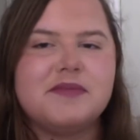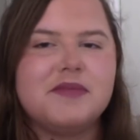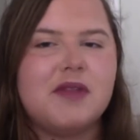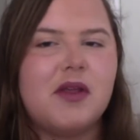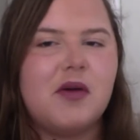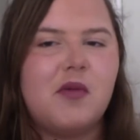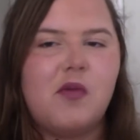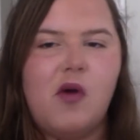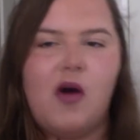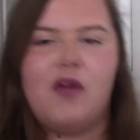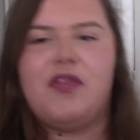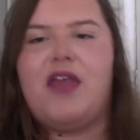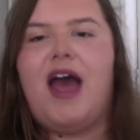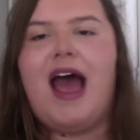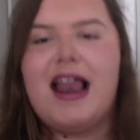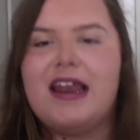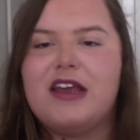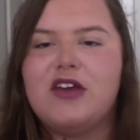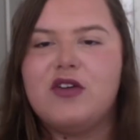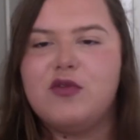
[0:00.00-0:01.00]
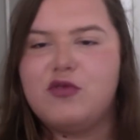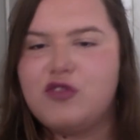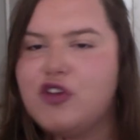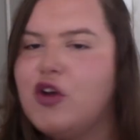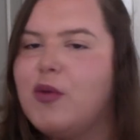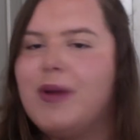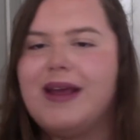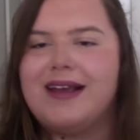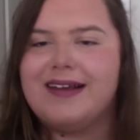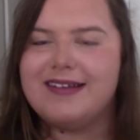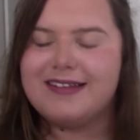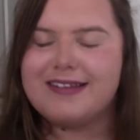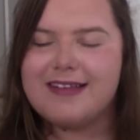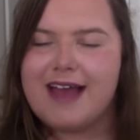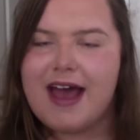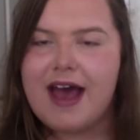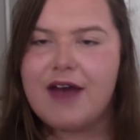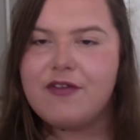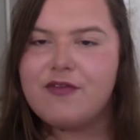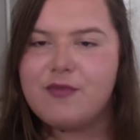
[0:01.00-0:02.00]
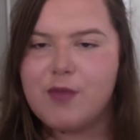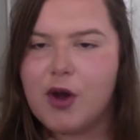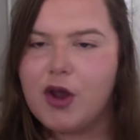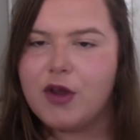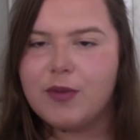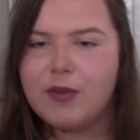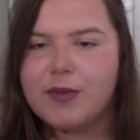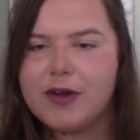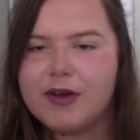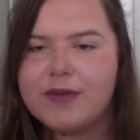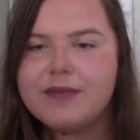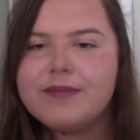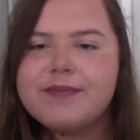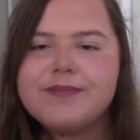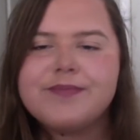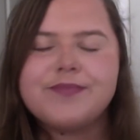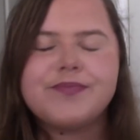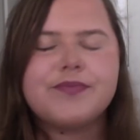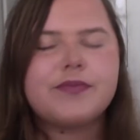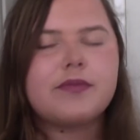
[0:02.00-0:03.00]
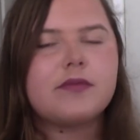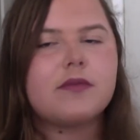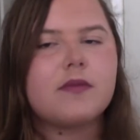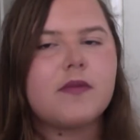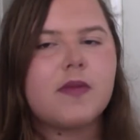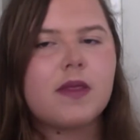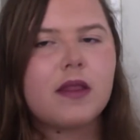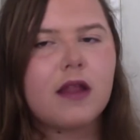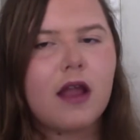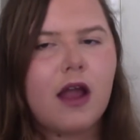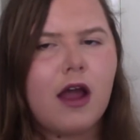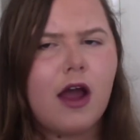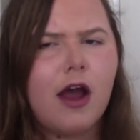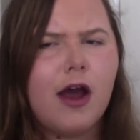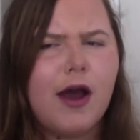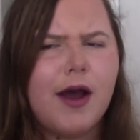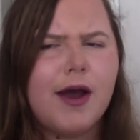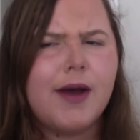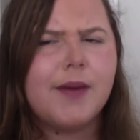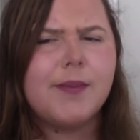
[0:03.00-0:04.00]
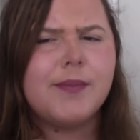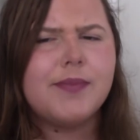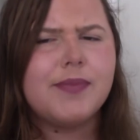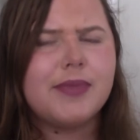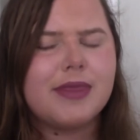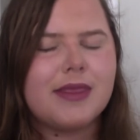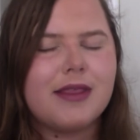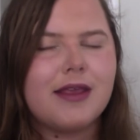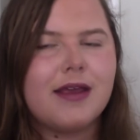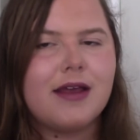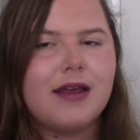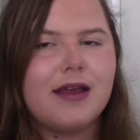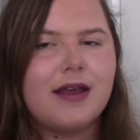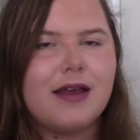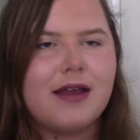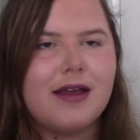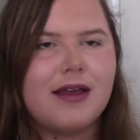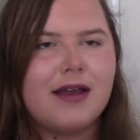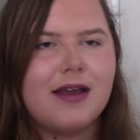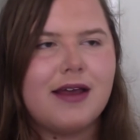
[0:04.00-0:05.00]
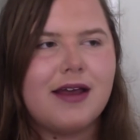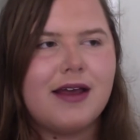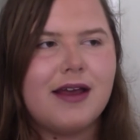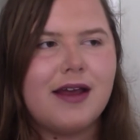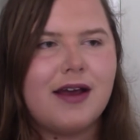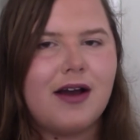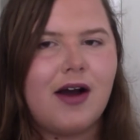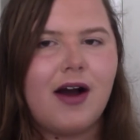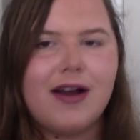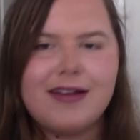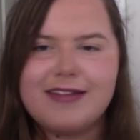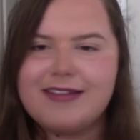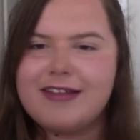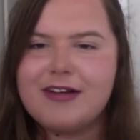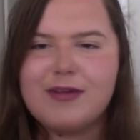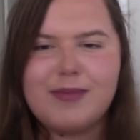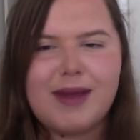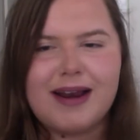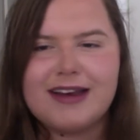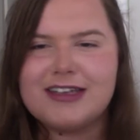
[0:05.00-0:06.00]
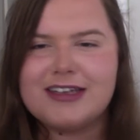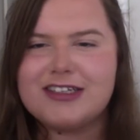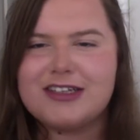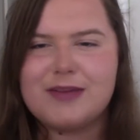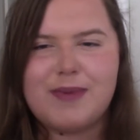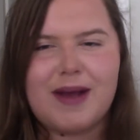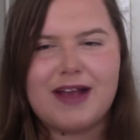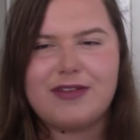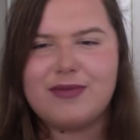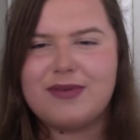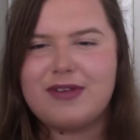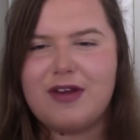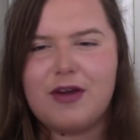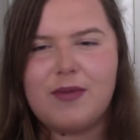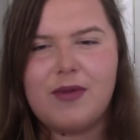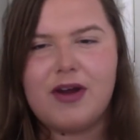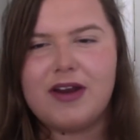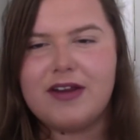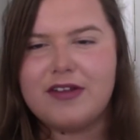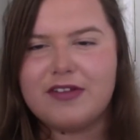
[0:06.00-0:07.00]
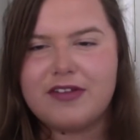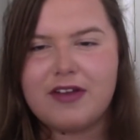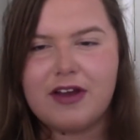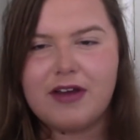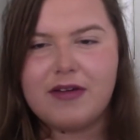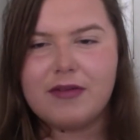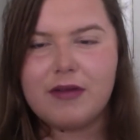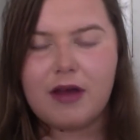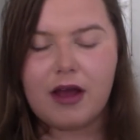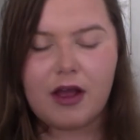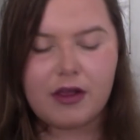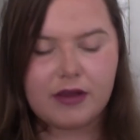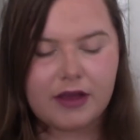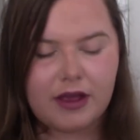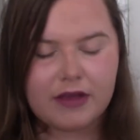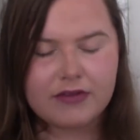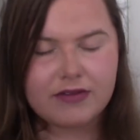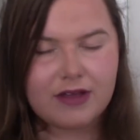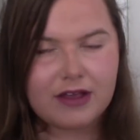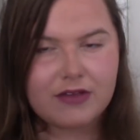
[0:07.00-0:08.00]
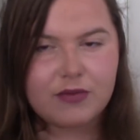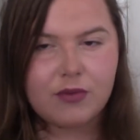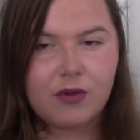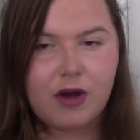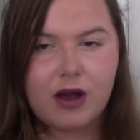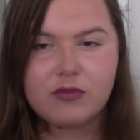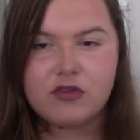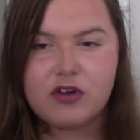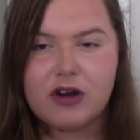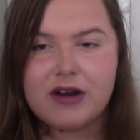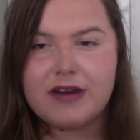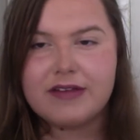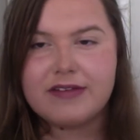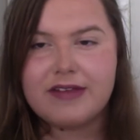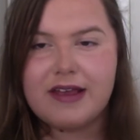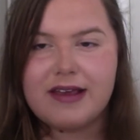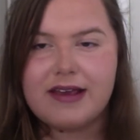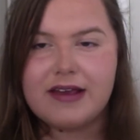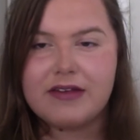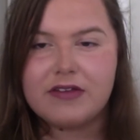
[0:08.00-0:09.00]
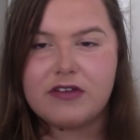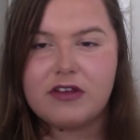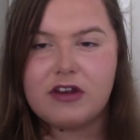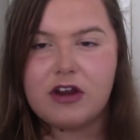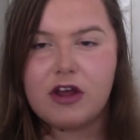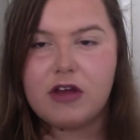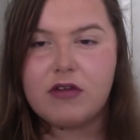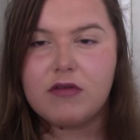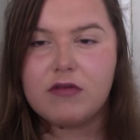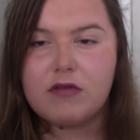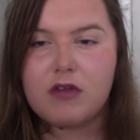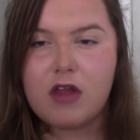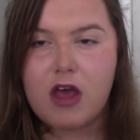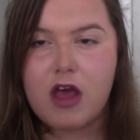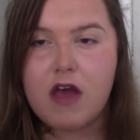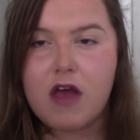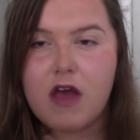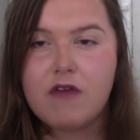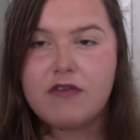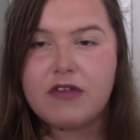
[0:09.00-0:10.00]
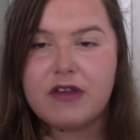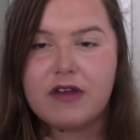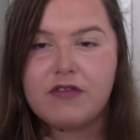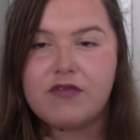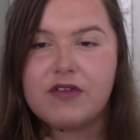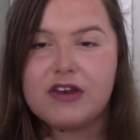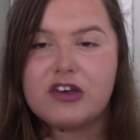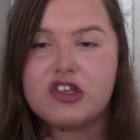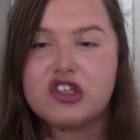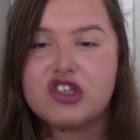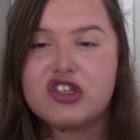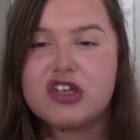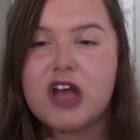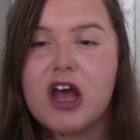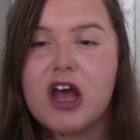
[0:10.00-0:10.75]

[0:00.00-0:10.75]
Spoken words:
what the hell are you doing, Steph moment. I still managed to pass with 0 minus. So, I guess that's what I'm trying to say is, nerves and everything, just